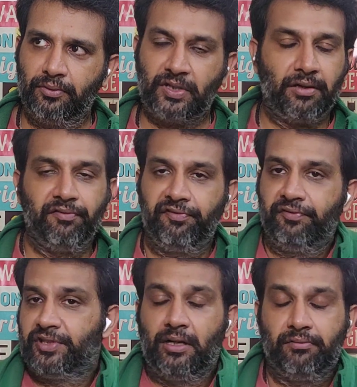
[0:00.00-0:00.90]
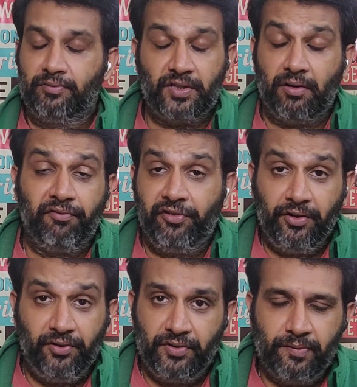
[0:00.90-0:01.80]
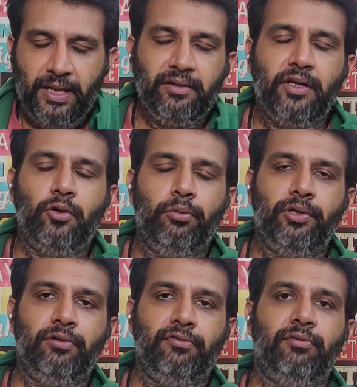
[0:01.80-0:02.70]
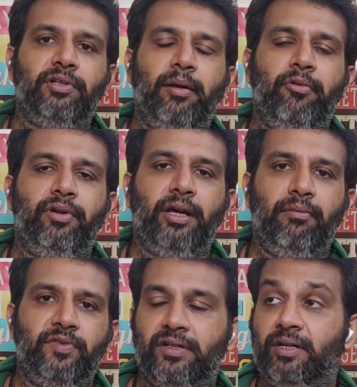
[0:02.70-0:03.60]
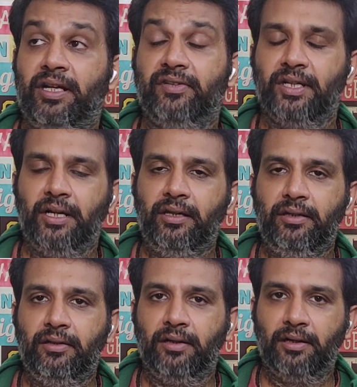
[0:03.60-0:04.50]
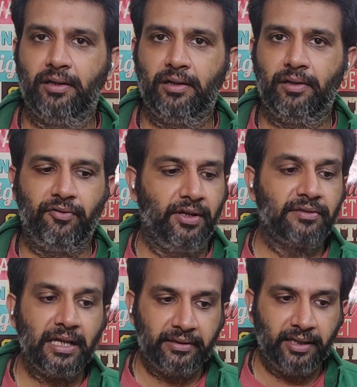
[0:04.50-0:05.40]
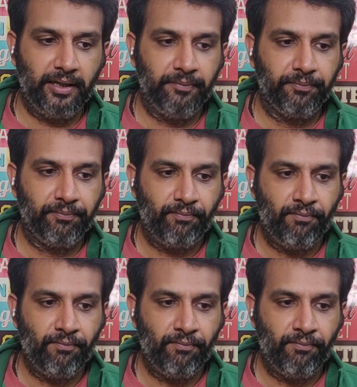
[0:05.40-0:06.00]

sudden fears might take over you from time to time, sudden anxiety, things like that.